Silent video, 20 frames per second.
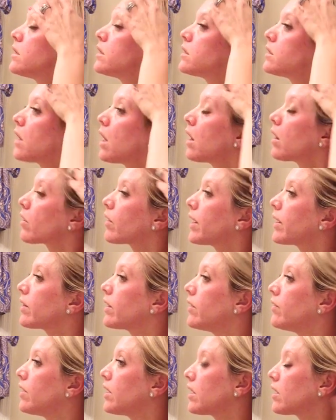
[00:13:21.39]
tolerate
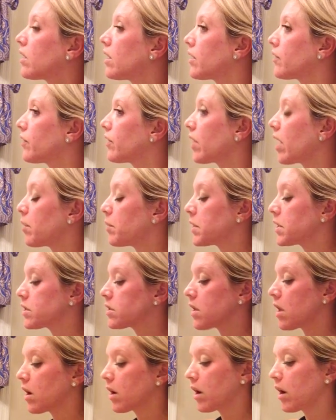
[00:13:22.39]
leaving it on for that much
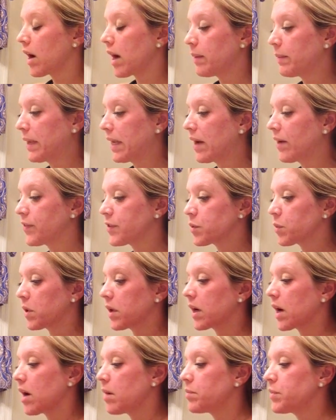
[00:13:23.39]
longer. I may have to
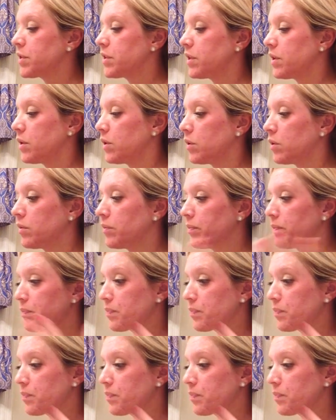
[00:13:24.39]
work up to